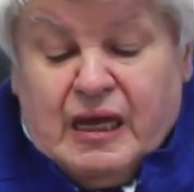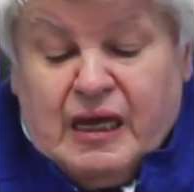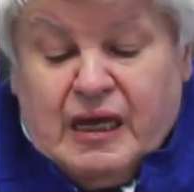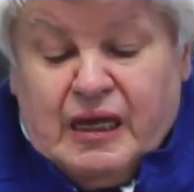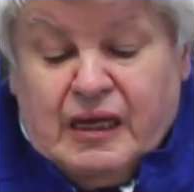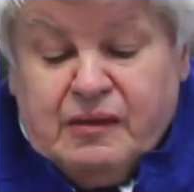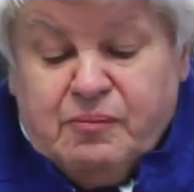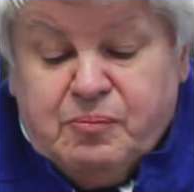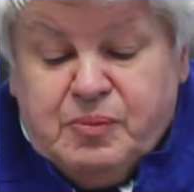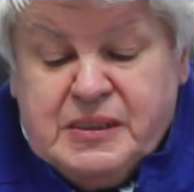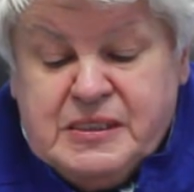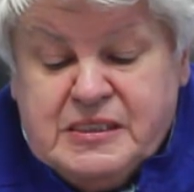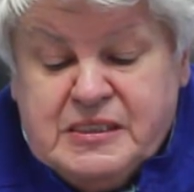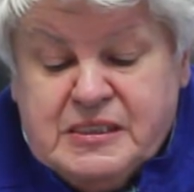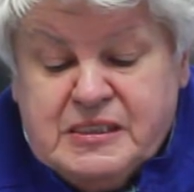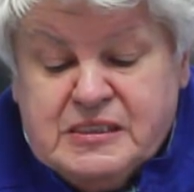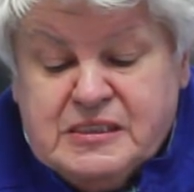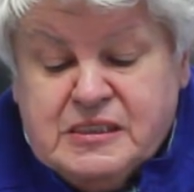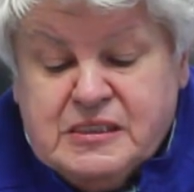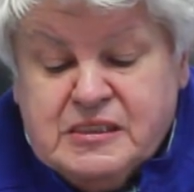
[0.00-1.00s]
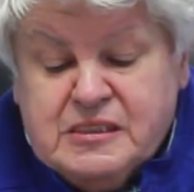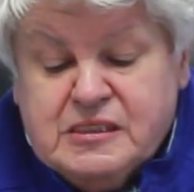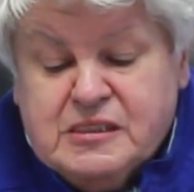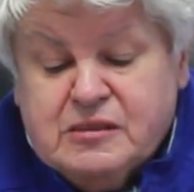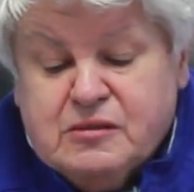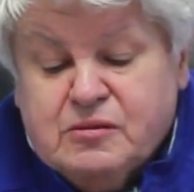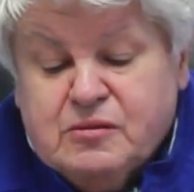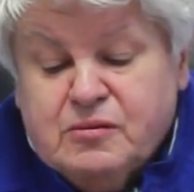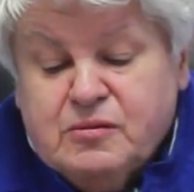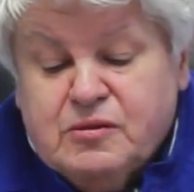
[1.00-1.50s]
and
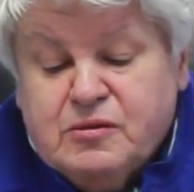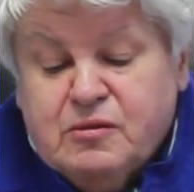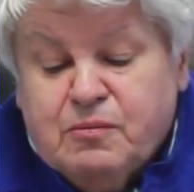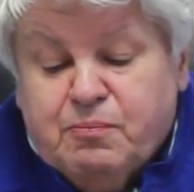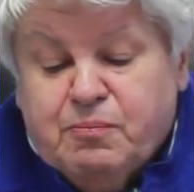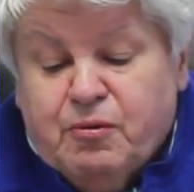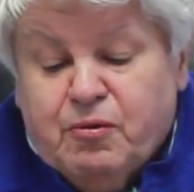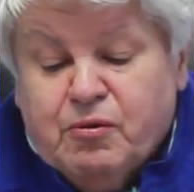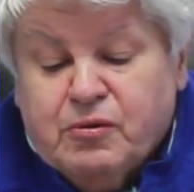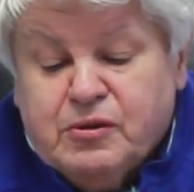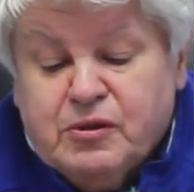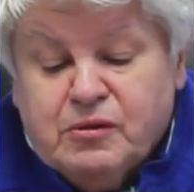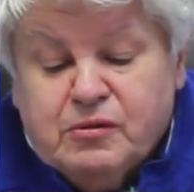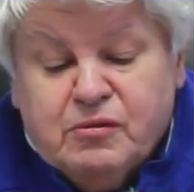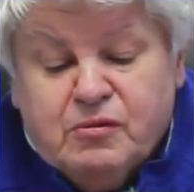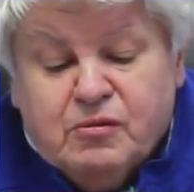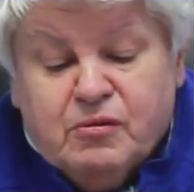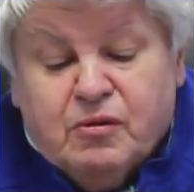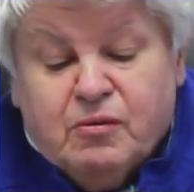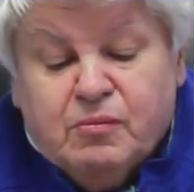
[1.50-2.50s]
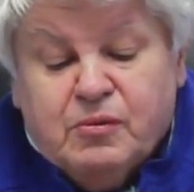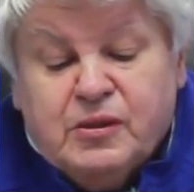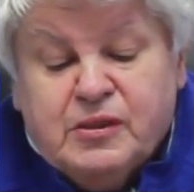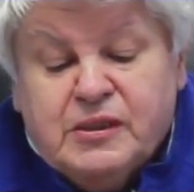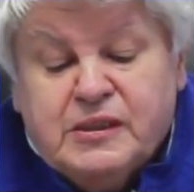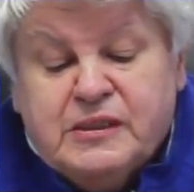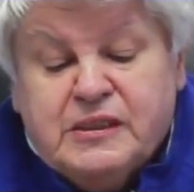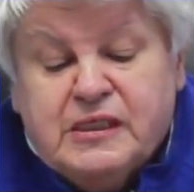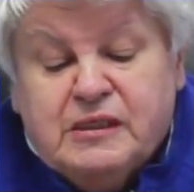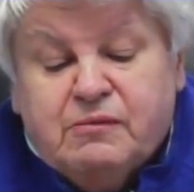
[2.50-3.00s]
businesses to support a new
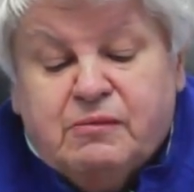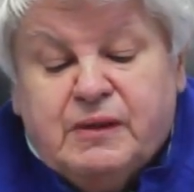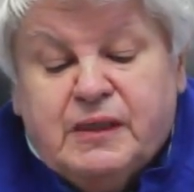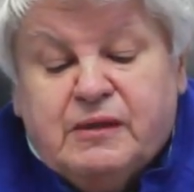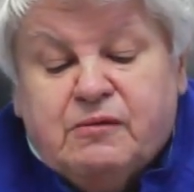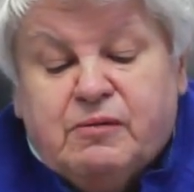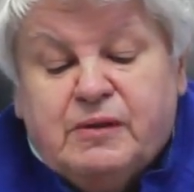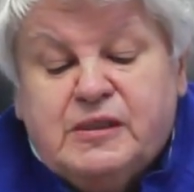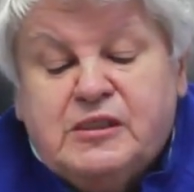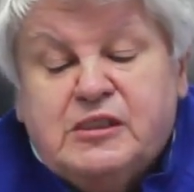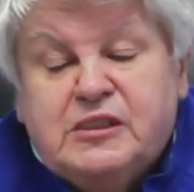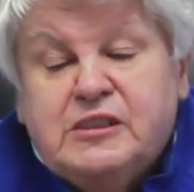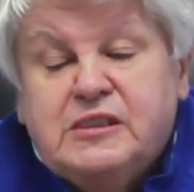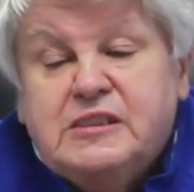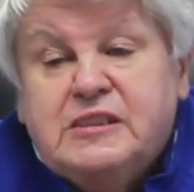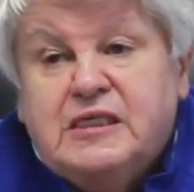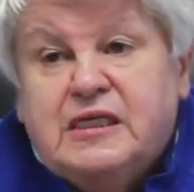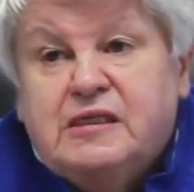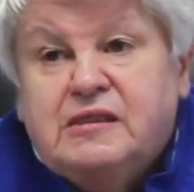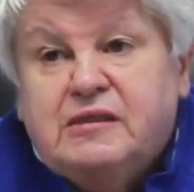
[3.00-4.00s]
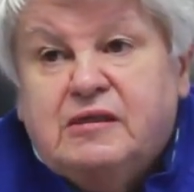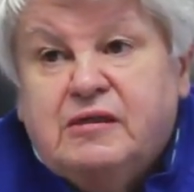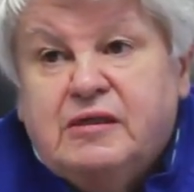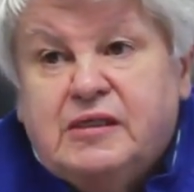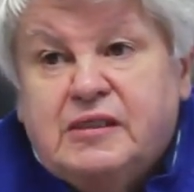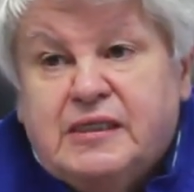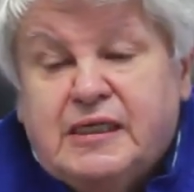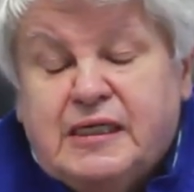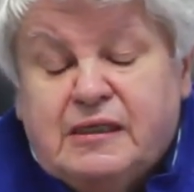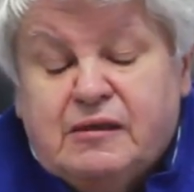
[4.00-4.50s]
community recreation center
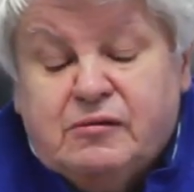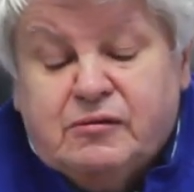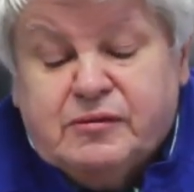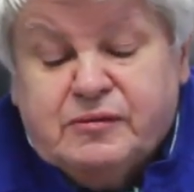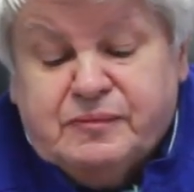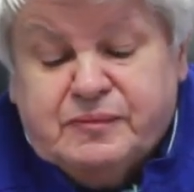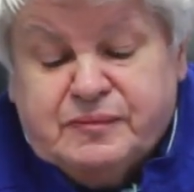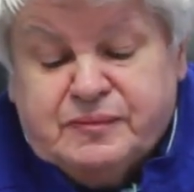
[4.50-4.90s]
in town.